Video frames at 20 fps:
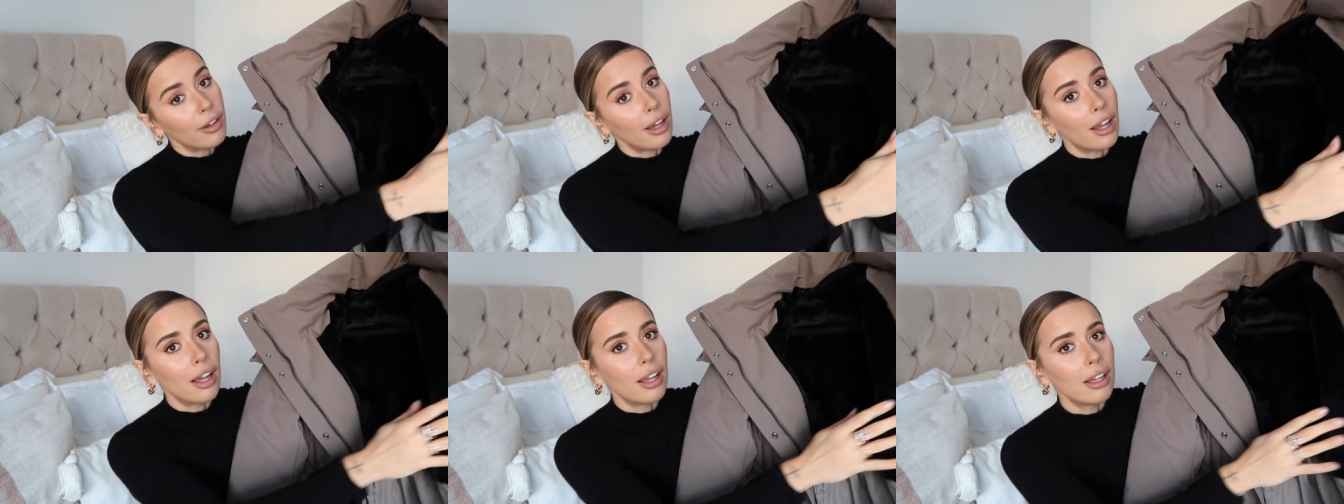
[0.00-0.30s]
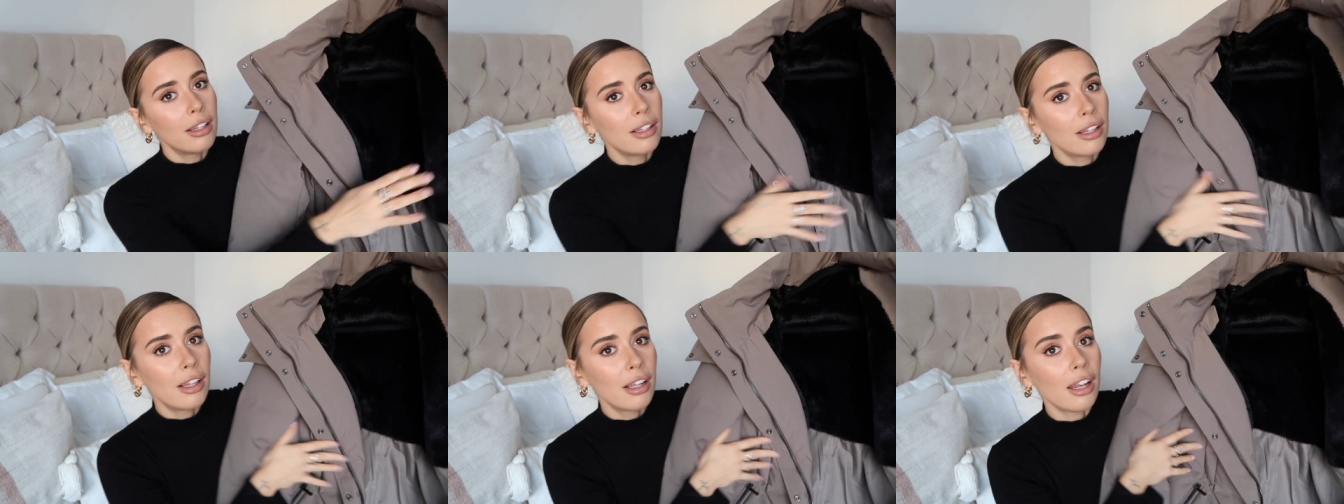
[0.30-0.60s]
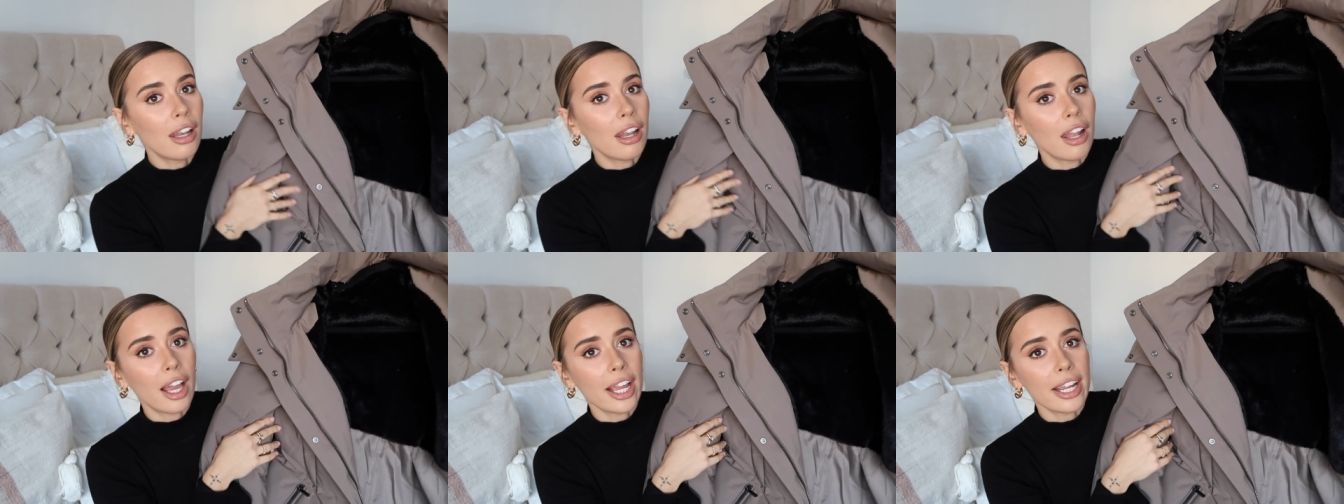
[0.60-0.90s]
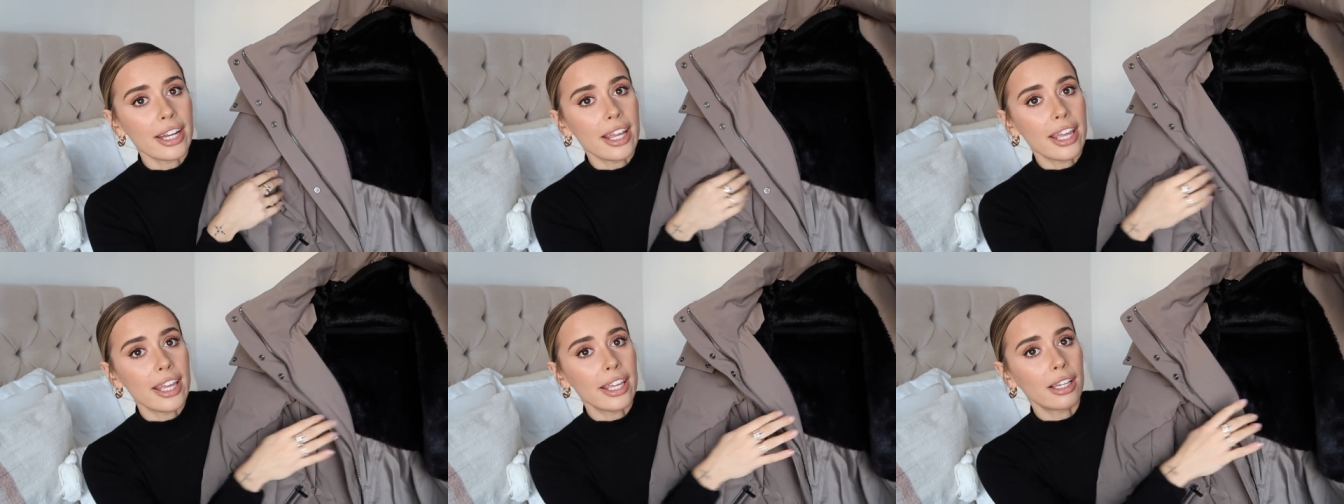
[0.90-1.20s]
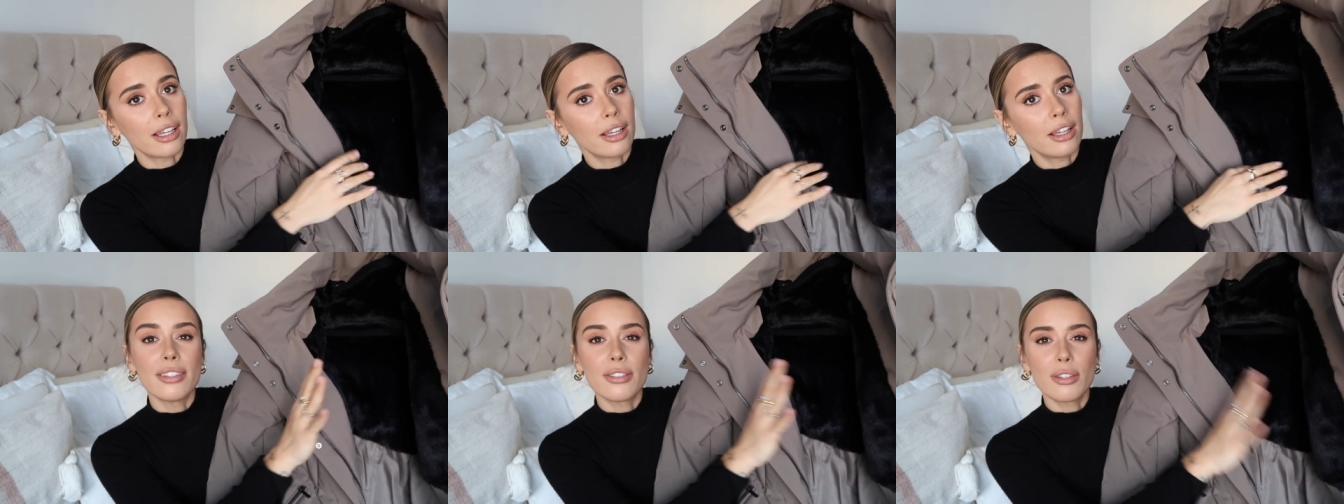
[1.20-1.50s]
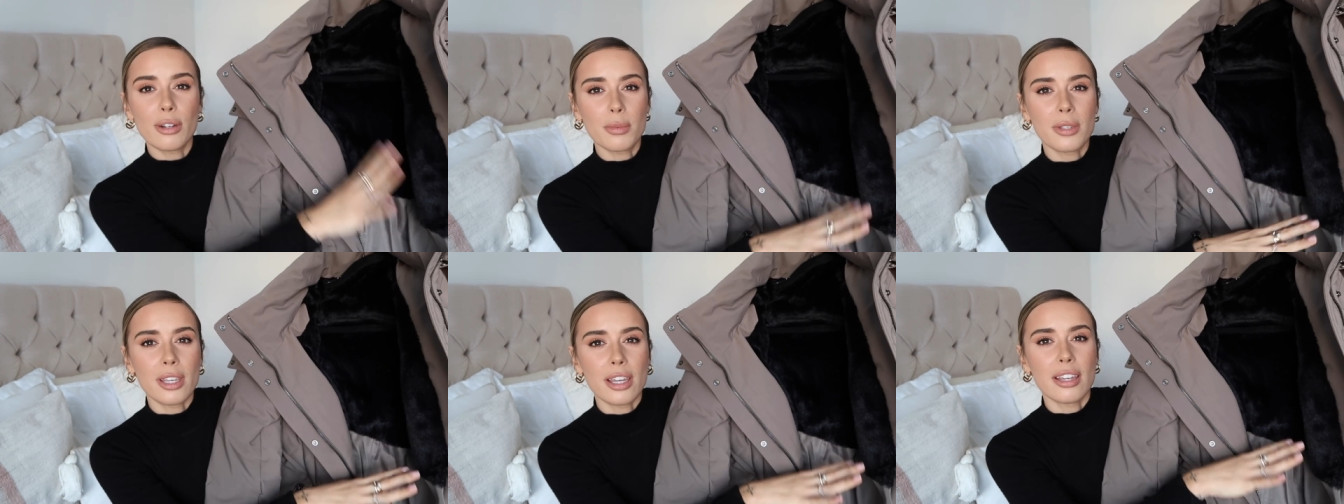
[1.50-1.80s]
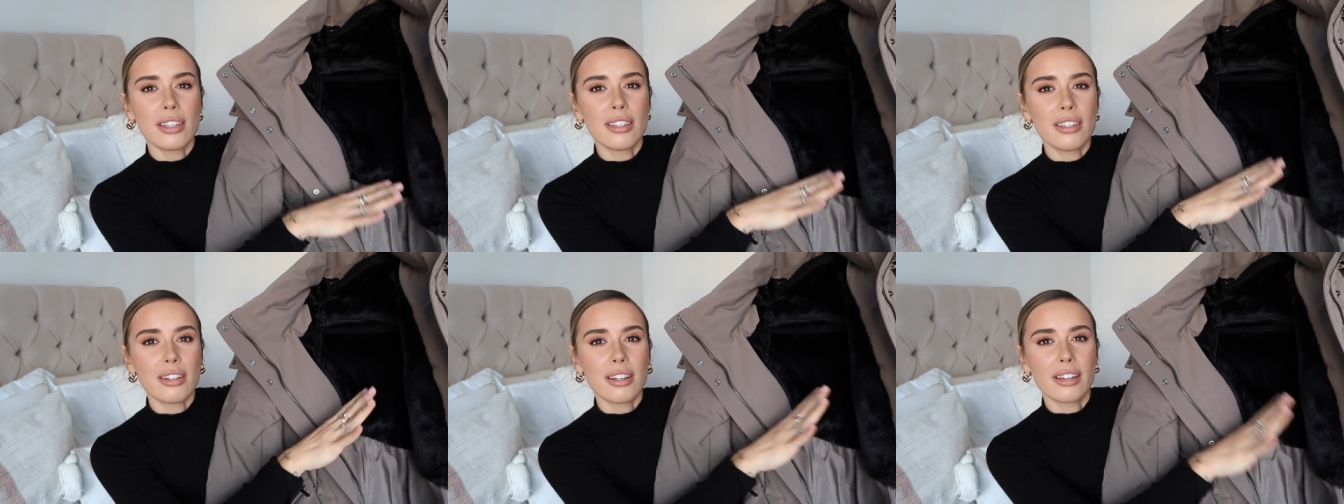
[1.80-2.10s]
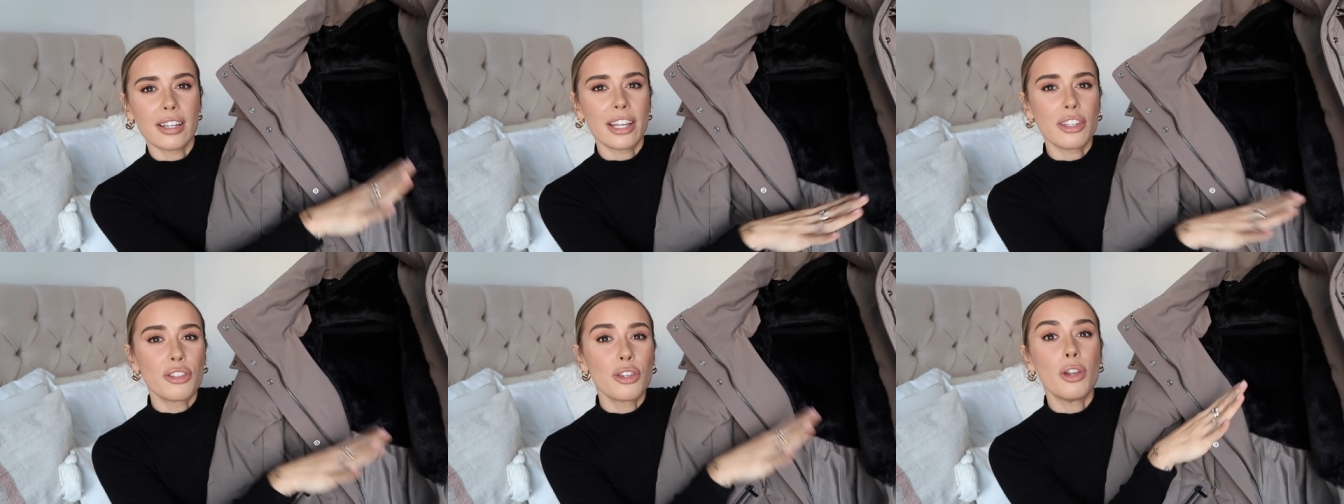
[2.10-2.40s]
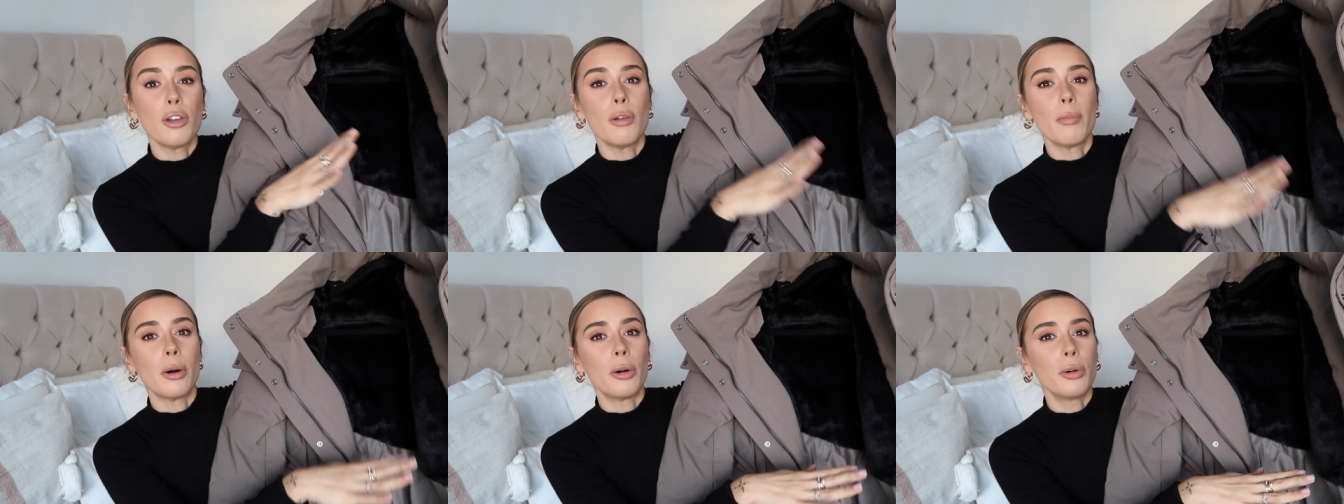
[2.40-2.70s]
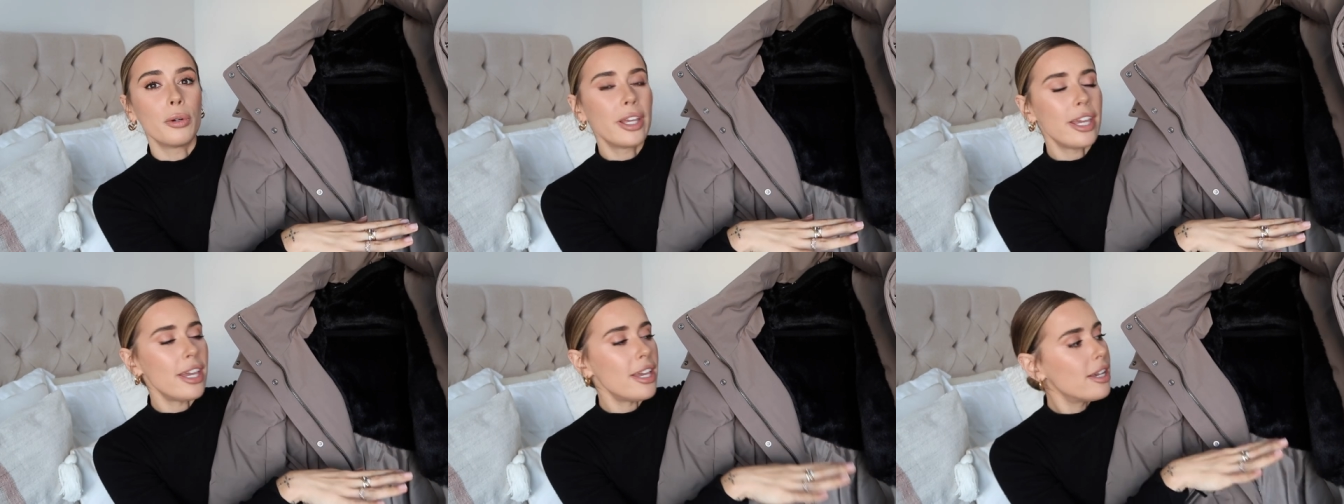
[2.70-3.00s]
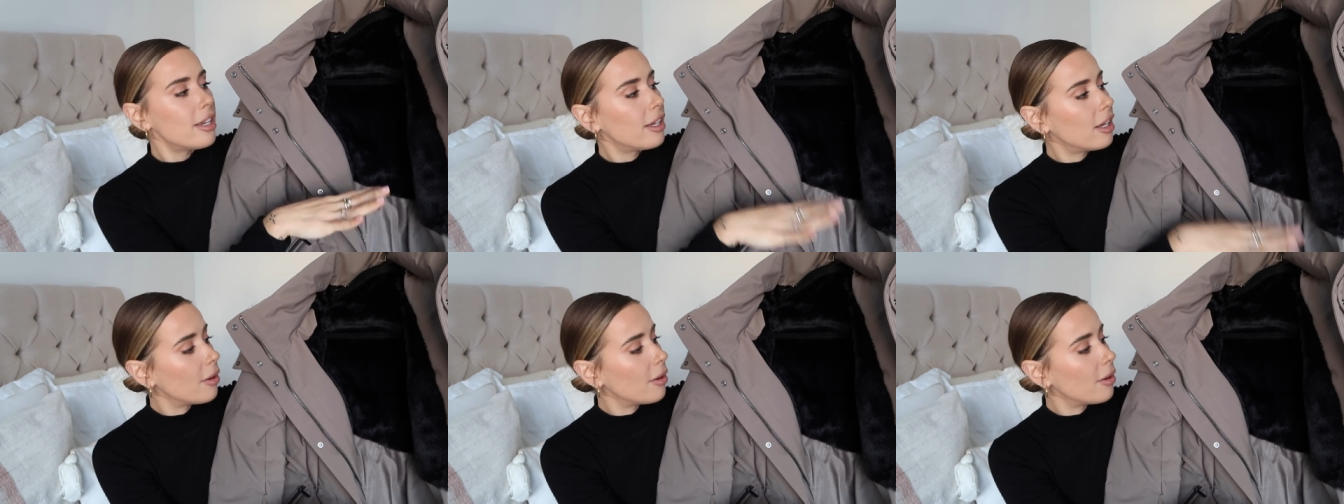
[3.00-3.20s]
fur lining. It stops here so you don't get too bulky